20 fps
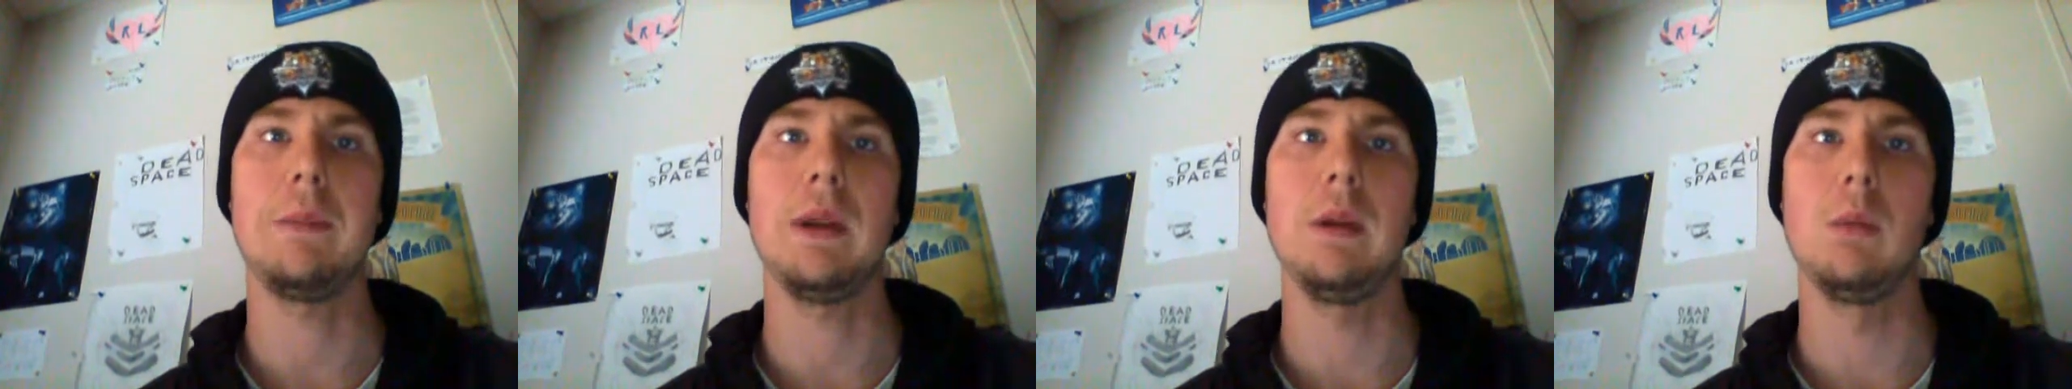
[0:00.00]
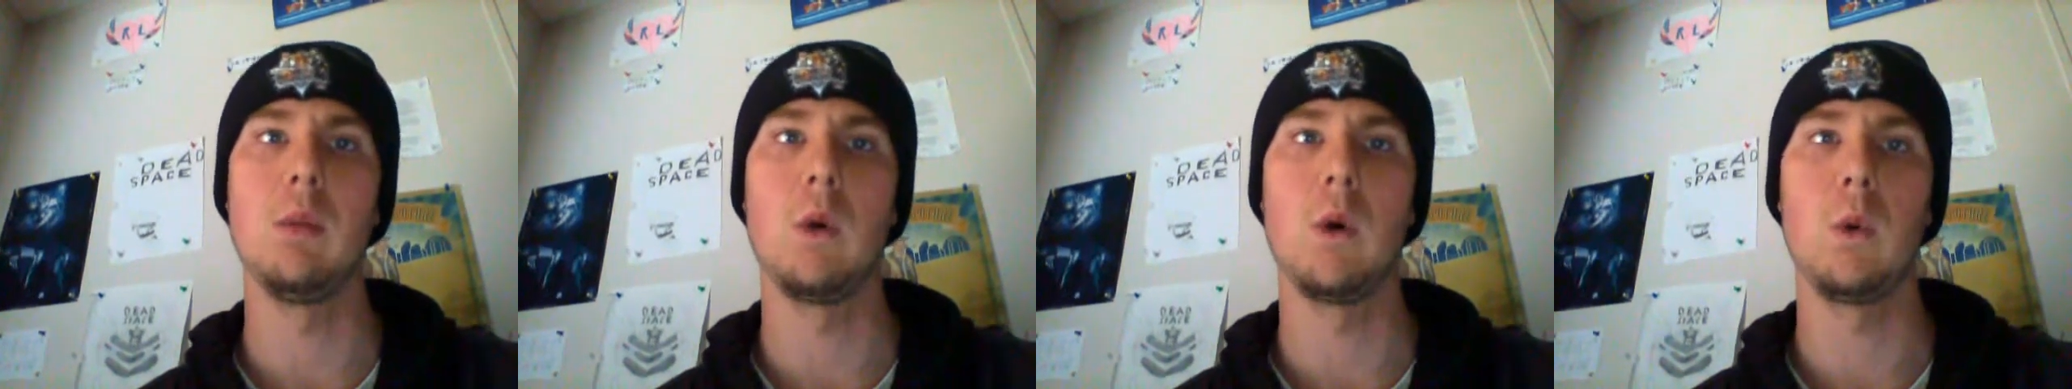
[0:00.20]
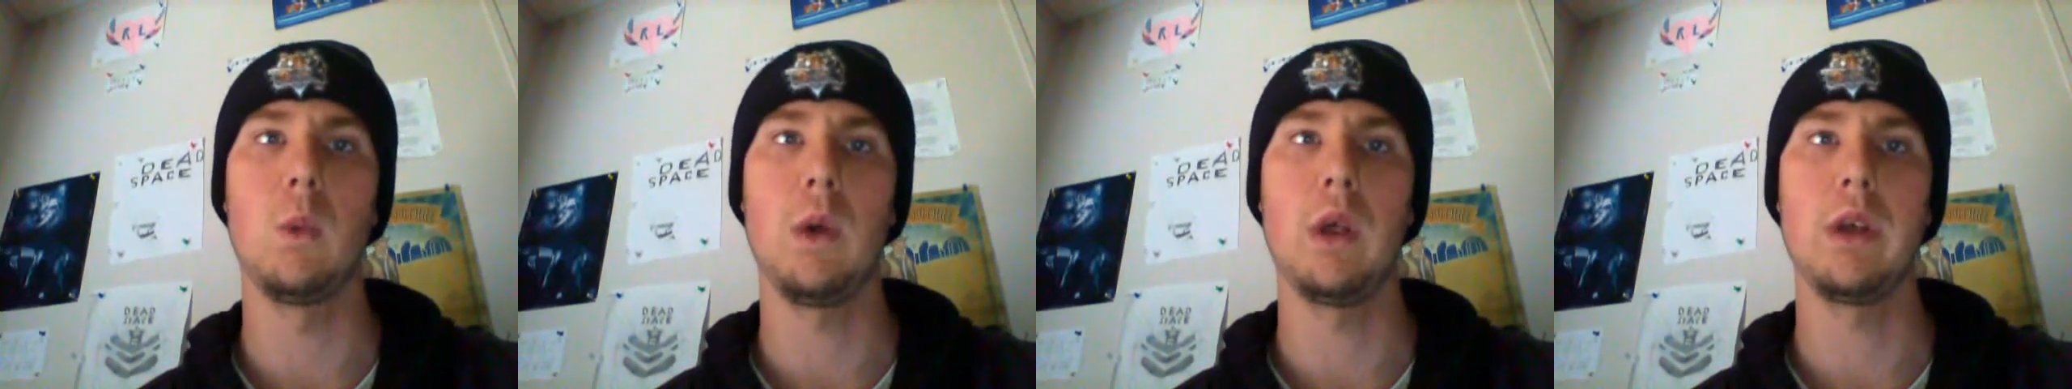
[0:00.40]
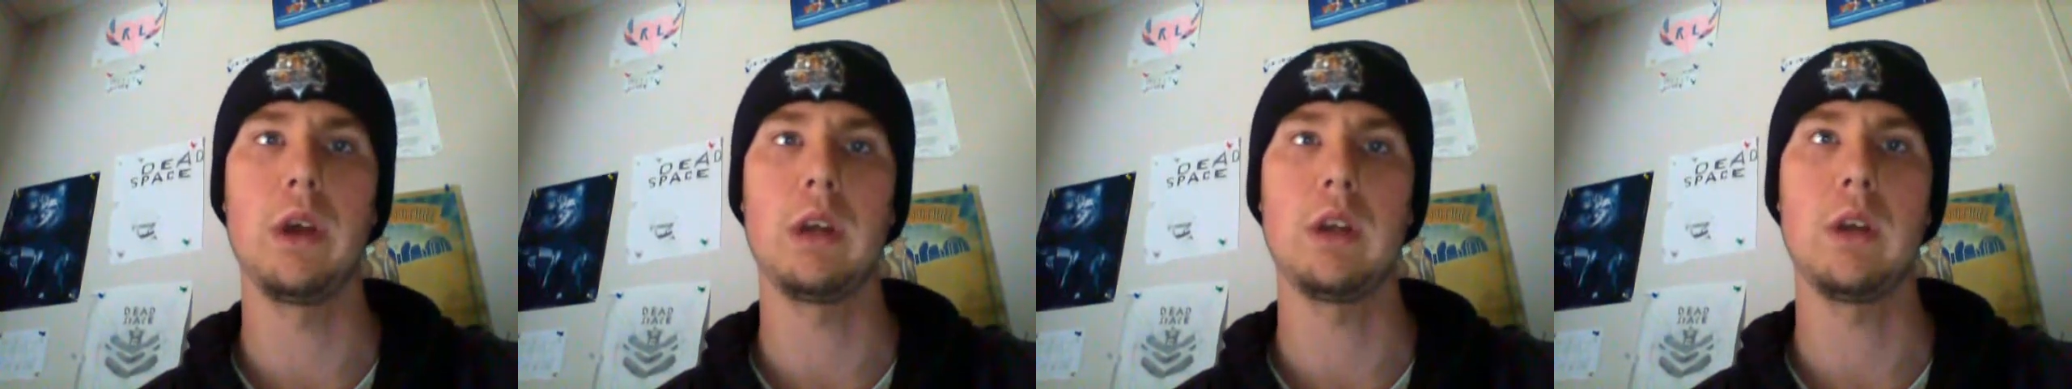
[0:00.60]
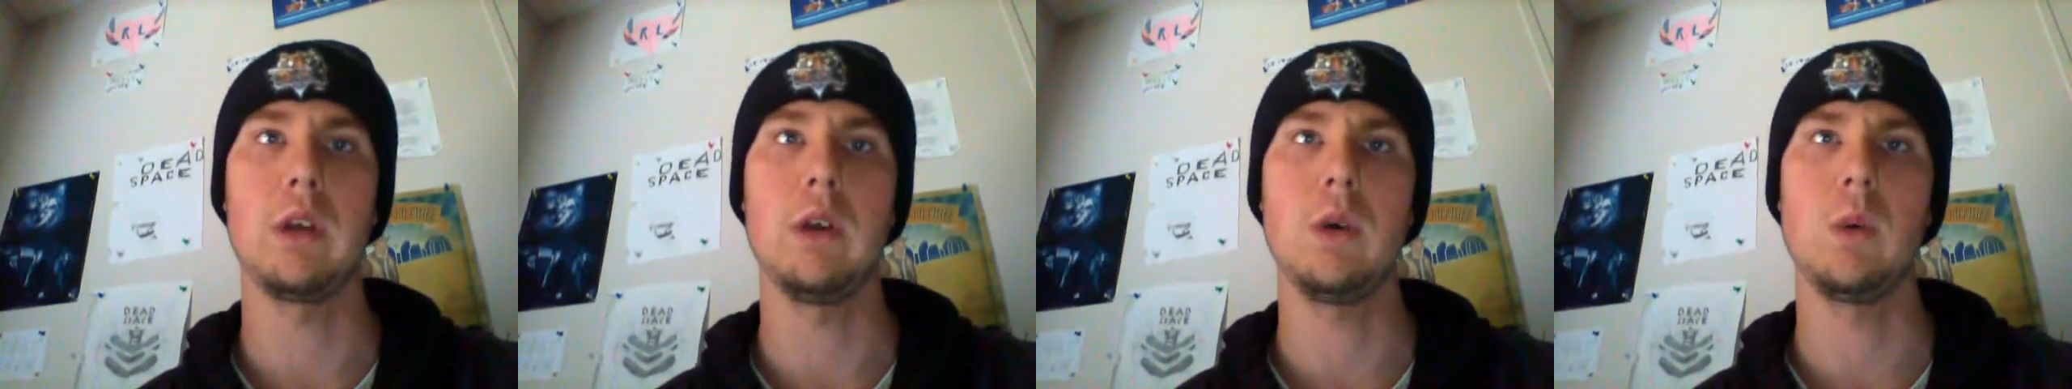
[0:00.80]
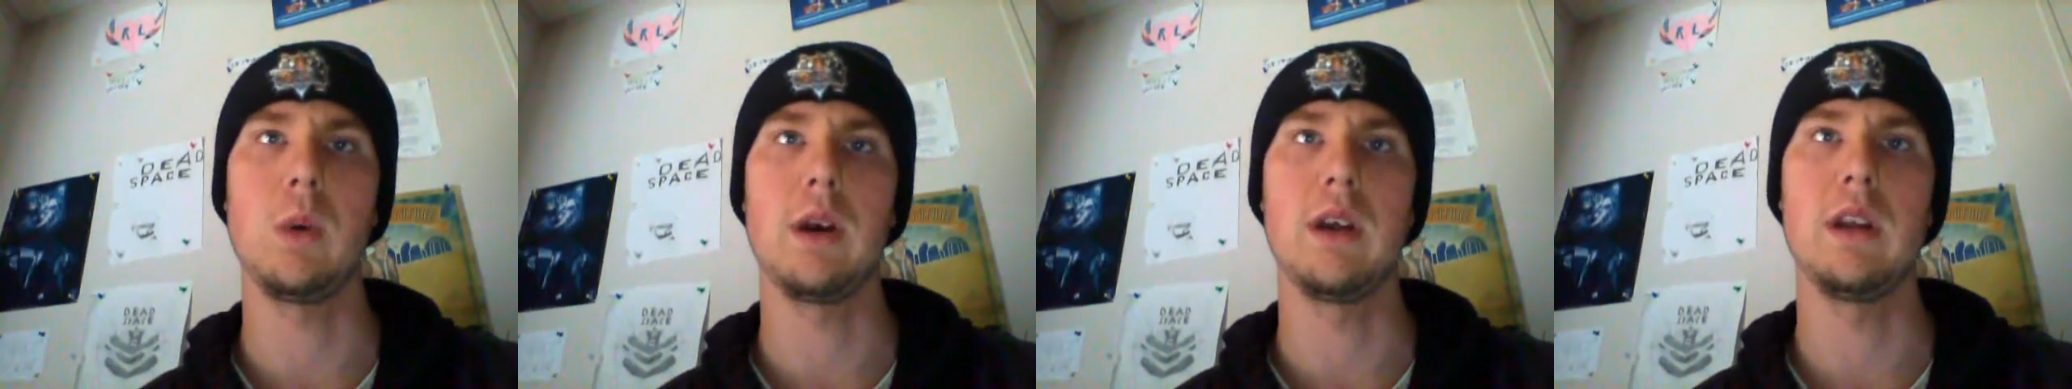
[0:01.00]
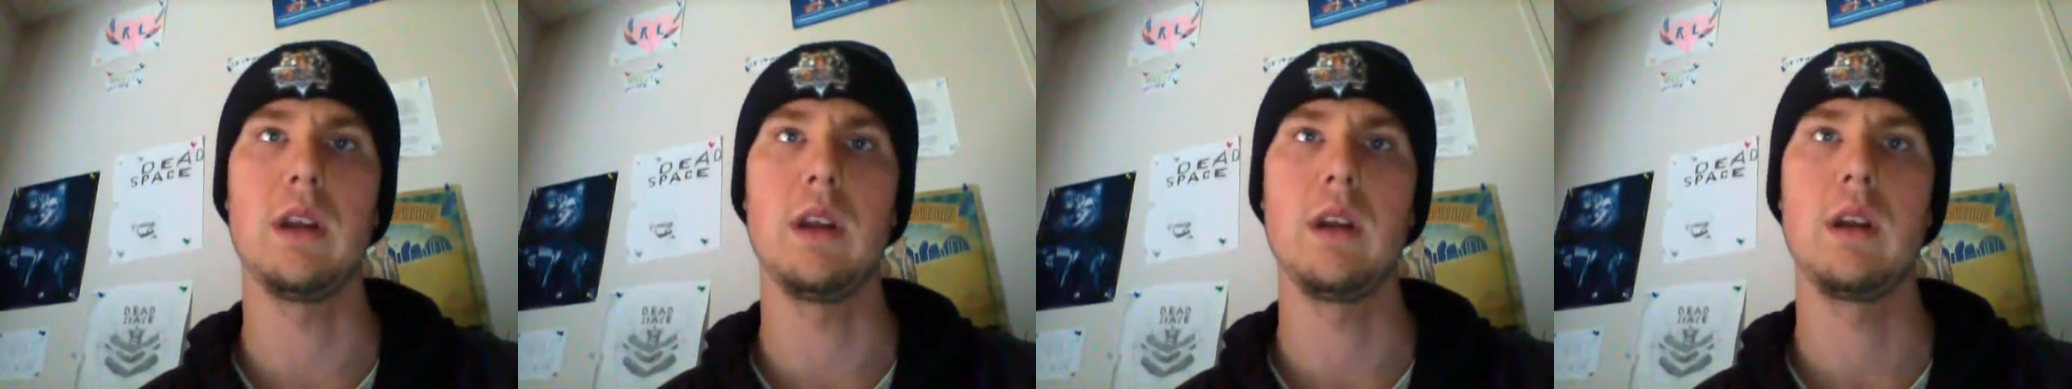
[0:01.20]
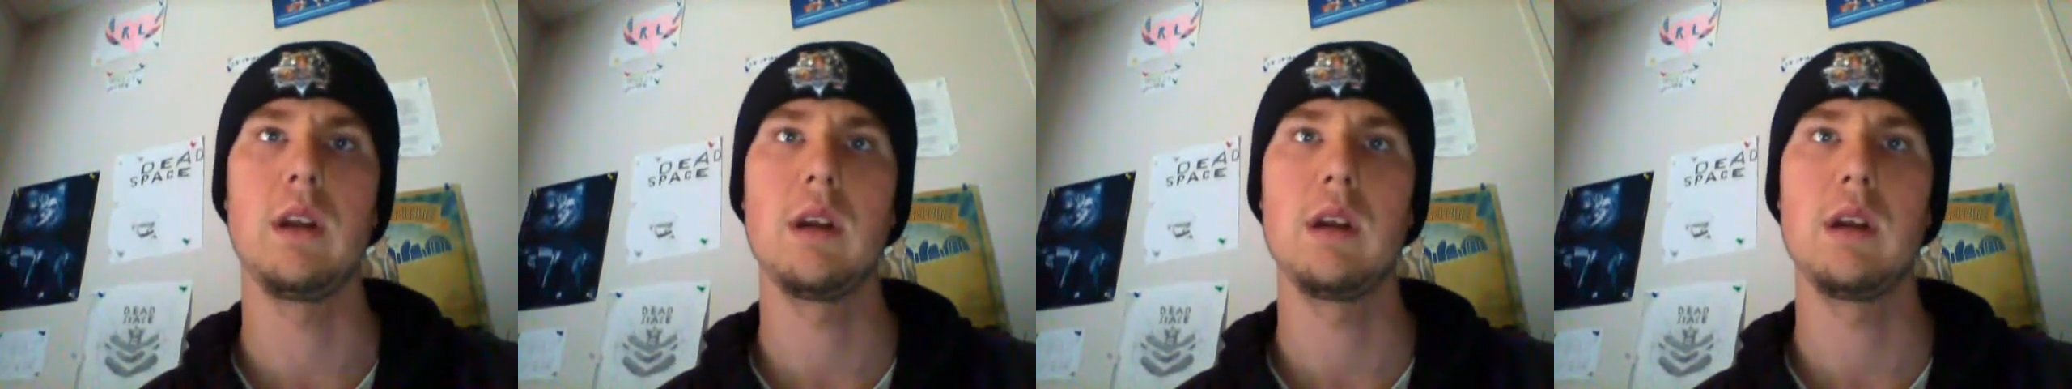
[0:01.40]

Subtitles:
be more willing to do it.